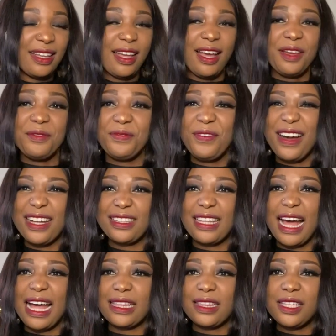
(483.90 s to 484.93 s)
In
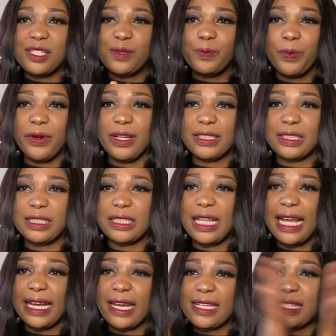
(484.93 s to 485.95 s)
fact, at this point, it's
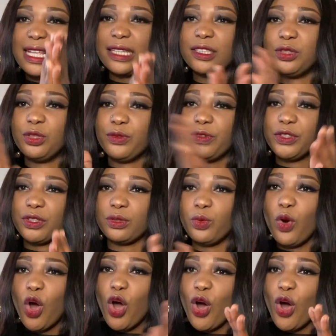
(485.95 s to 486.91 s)
like a standing ovation. Woo!